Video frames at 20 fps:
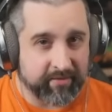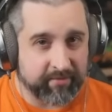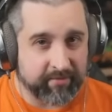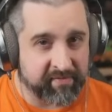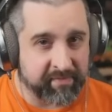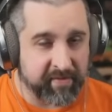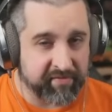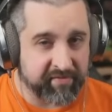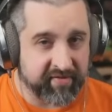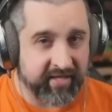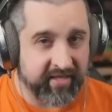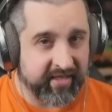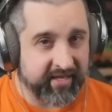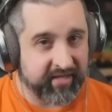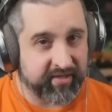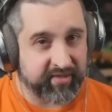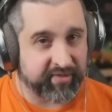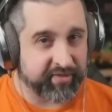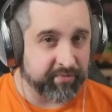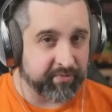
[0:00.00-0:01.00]
was supposed to get like
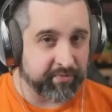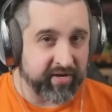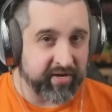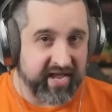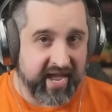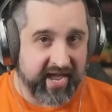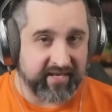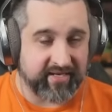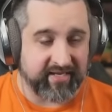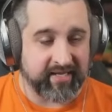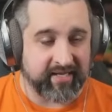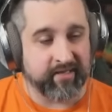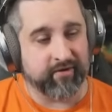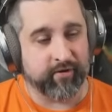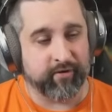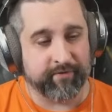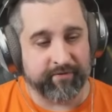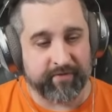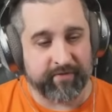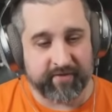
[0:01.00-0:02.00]
a 3 AD
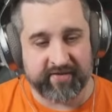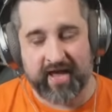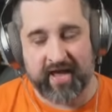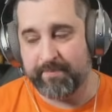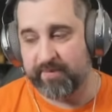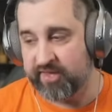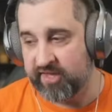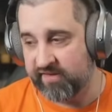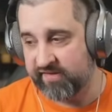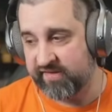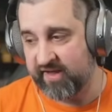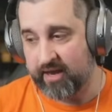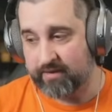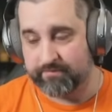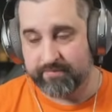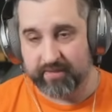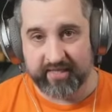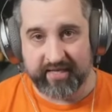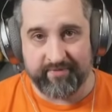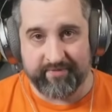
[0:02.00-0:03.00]
nerf on top of this, I'd
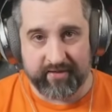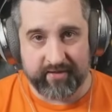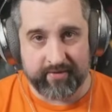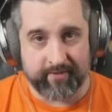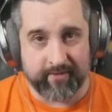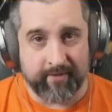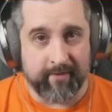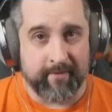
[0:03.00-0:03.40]
believe it.